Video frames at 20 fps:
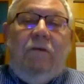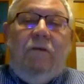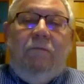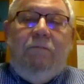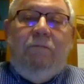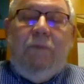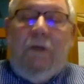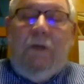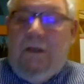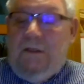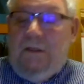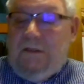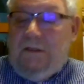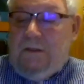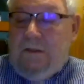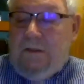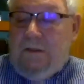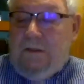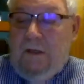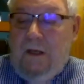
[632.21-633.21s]
in
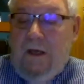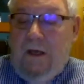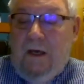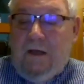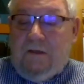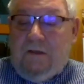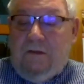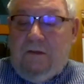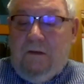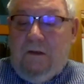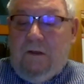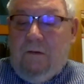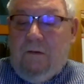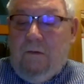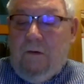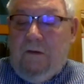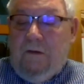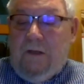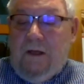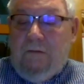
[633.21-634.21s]
beans. And actually, in
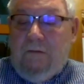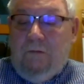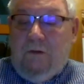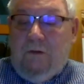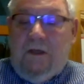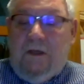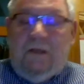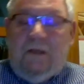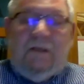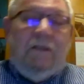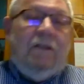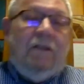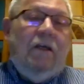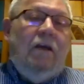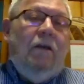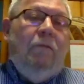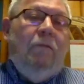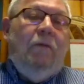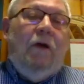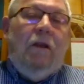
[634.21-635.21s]
corn, that would take it
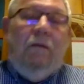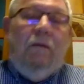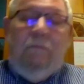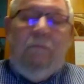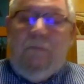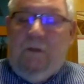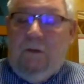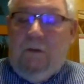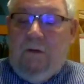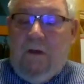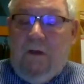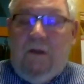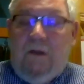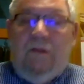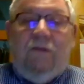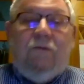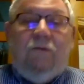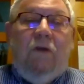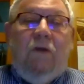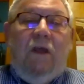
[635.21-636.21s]
down about a
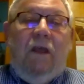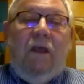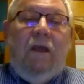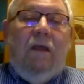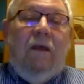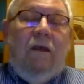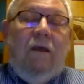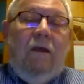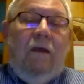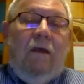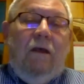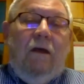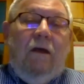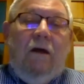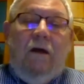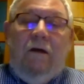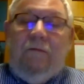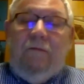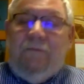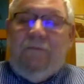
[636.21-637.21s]
million three
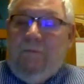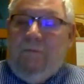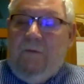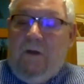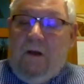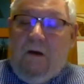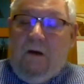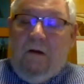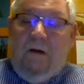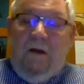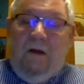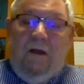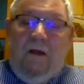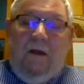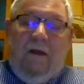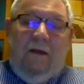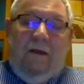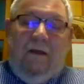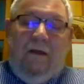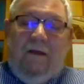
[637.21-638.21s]
from there.
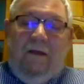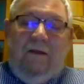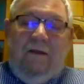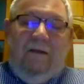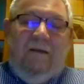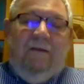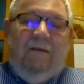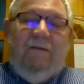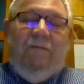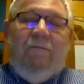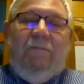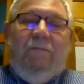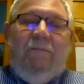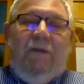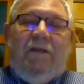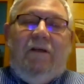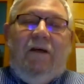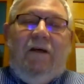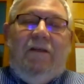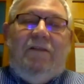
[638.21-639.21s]

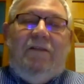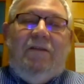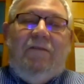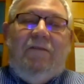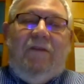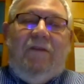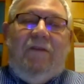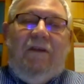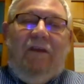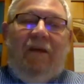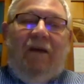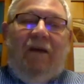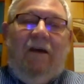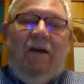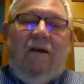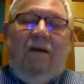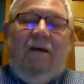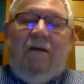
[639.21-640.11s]
Because of the